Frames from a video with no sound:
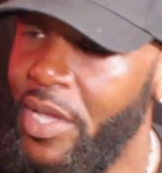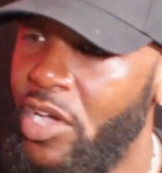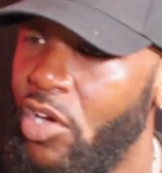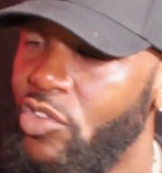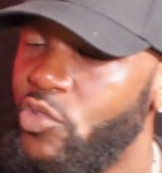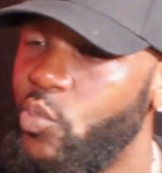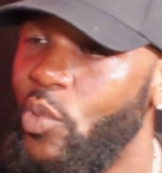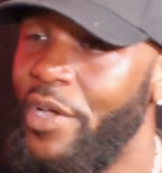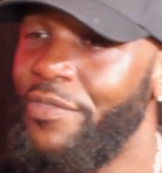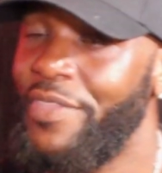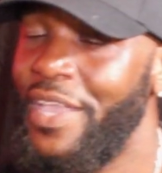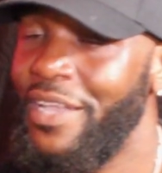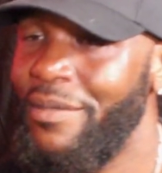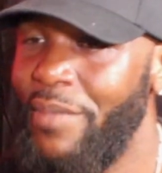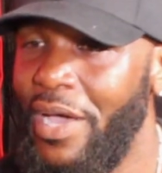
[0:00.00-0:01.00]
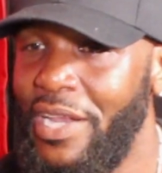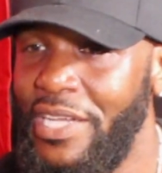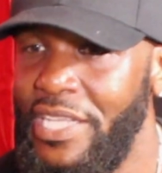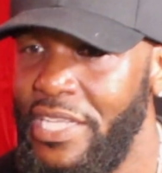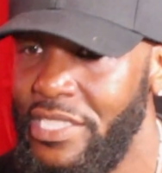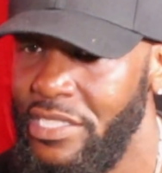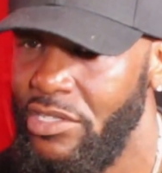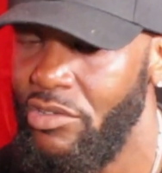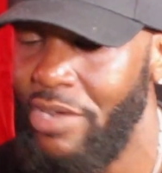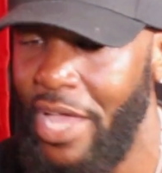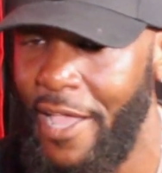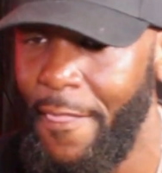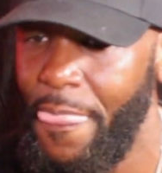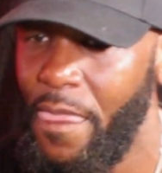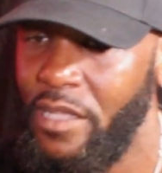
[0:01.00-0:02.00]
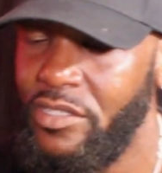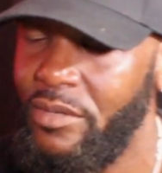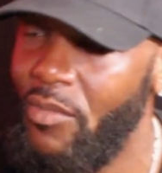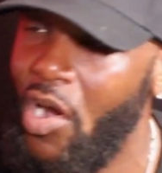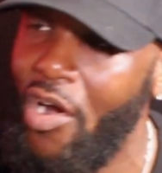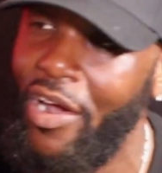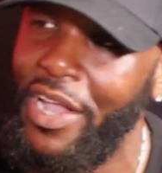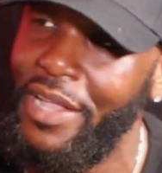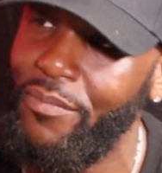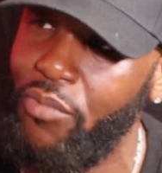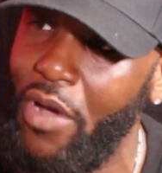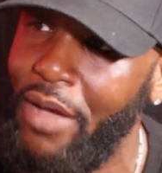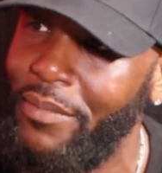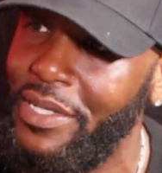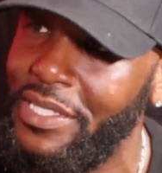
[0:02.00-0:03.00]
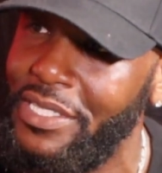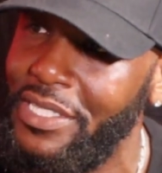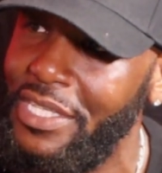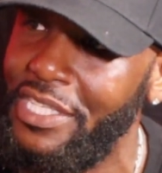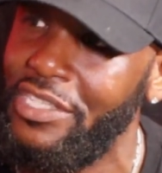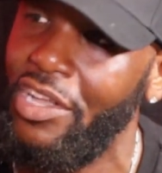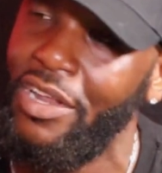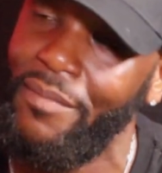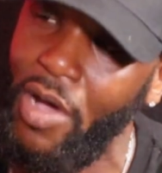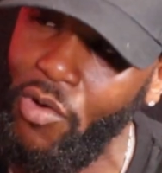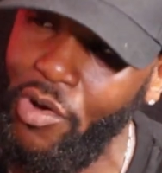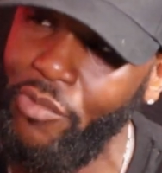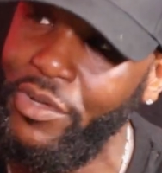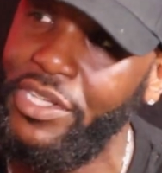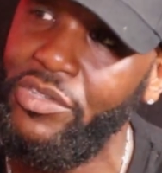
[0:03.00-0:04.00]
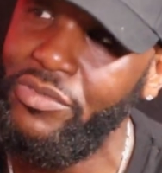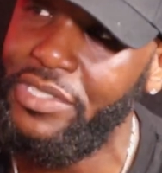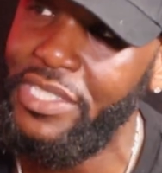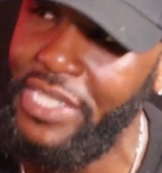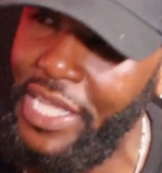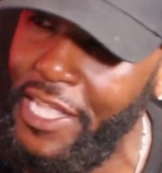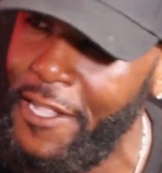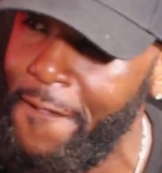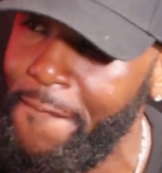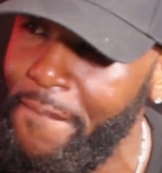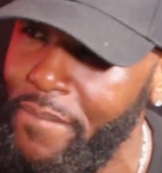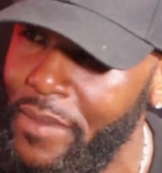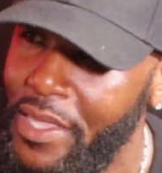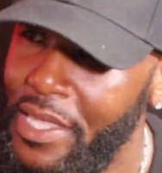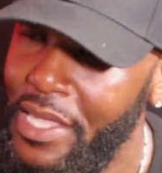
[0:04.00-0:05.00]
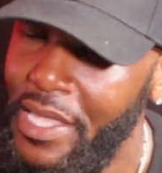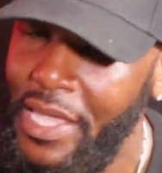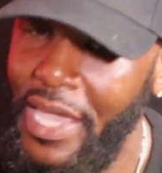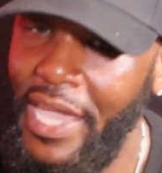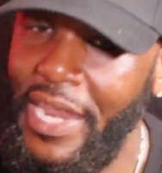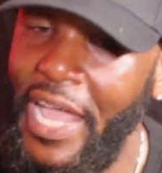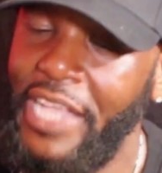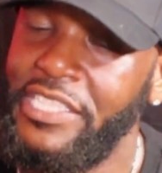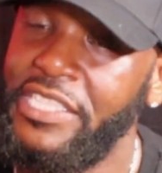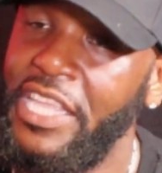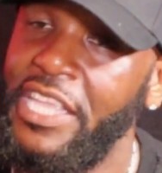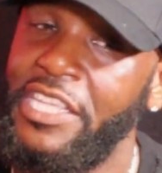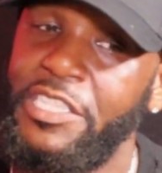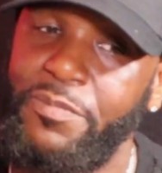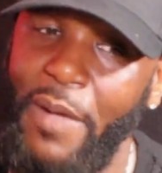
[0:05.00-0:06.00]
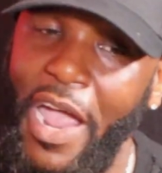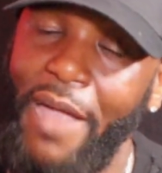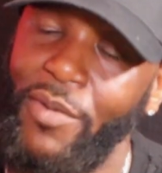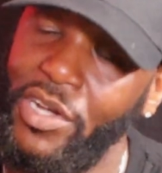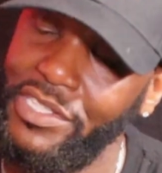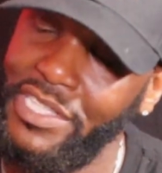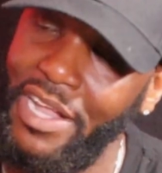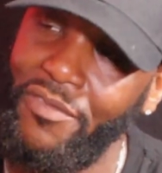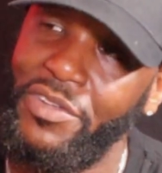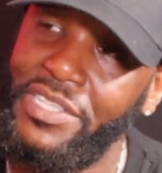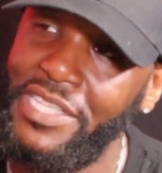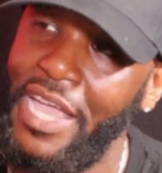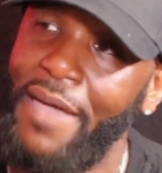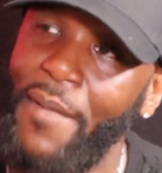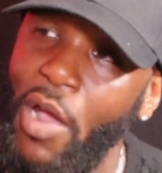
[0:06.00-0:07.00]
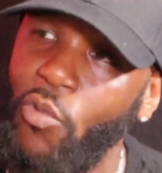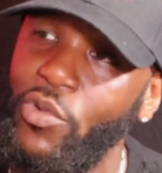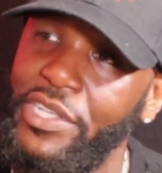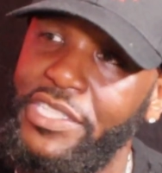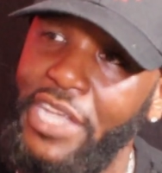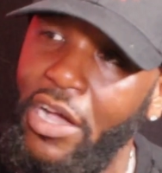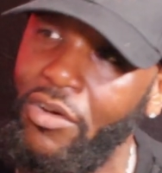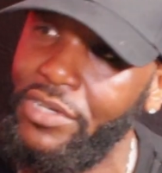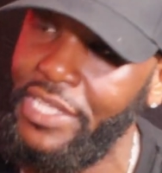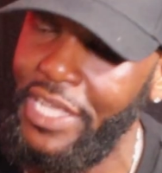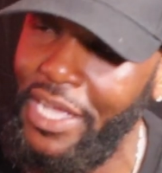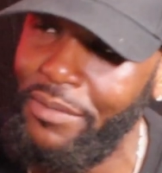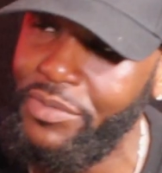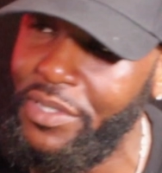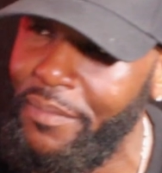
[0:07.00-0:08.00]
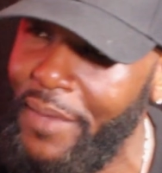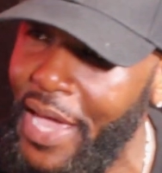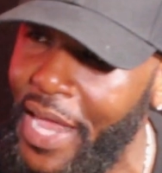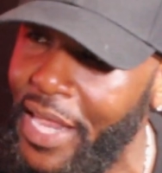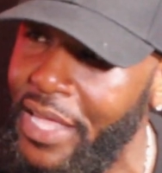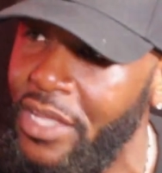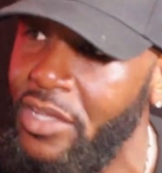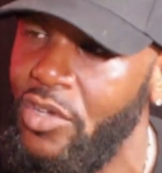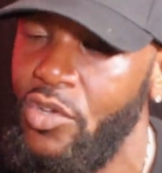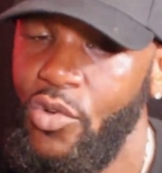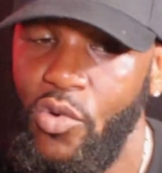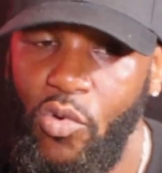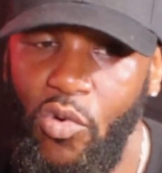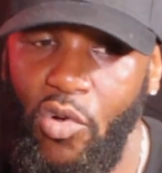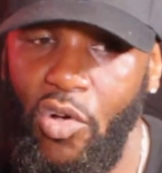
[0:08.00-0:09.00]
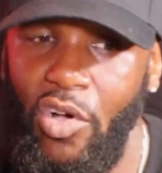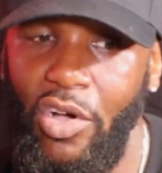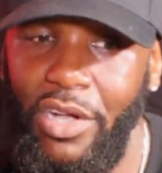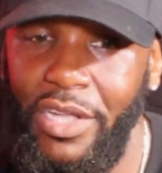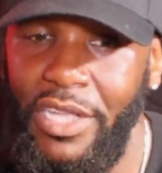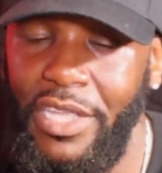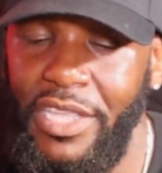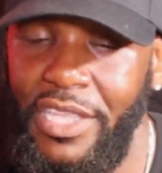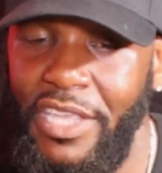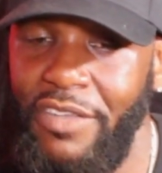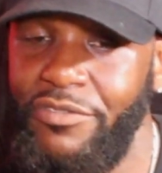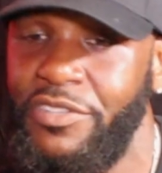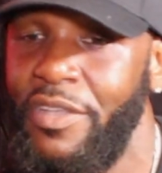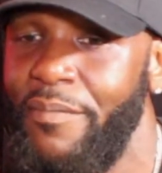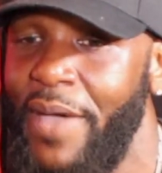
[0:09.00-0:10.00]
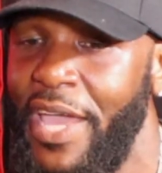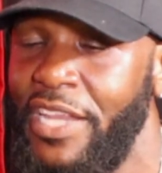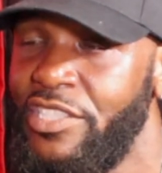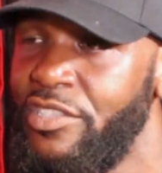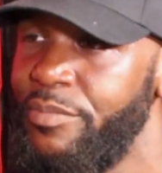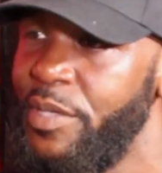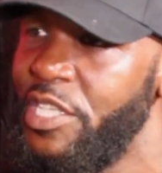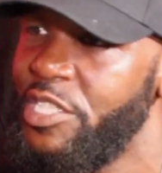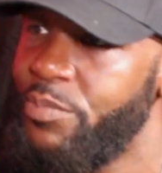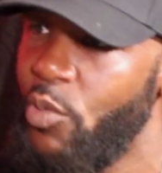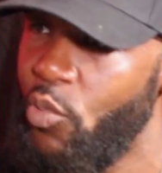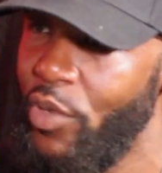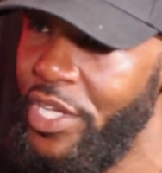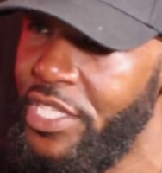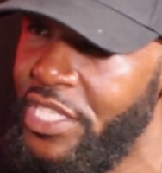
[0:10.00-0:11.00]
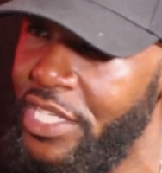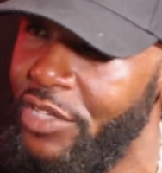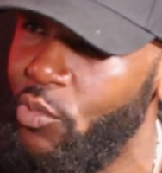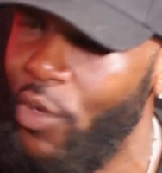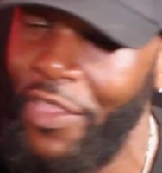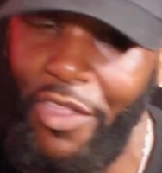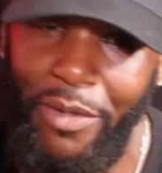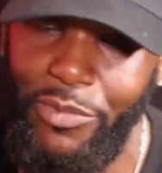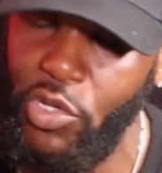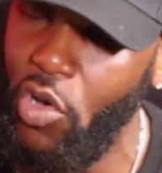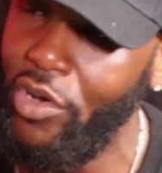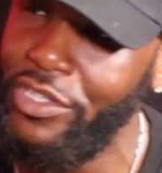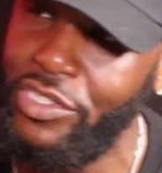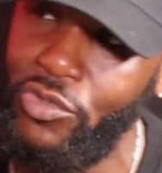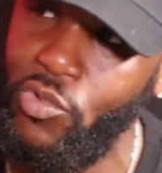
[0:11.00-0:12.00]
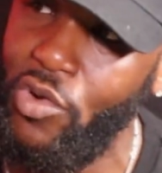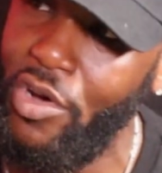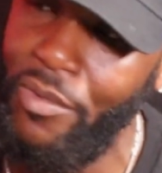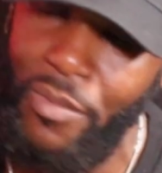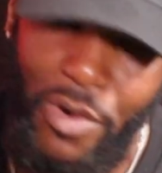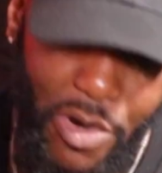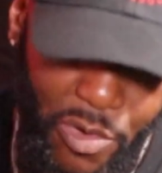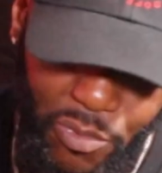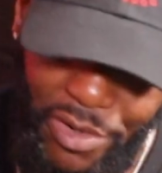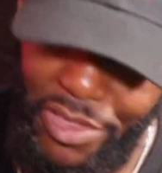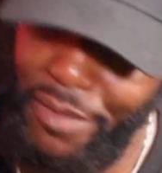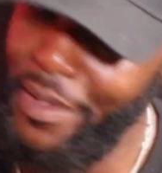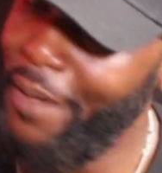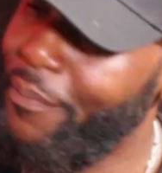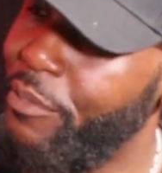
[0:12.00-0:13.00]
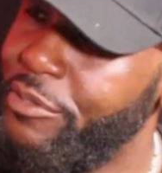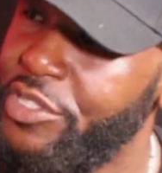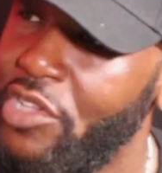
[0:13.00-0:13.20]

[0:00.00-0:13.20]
Because one thing about it is, like tomorrow ain't promised. It's all about what we do today. And I stay inspired because every time I reach out to help somebody or give somebody some inspiration, whether I'm talking to them, whether I'm helping them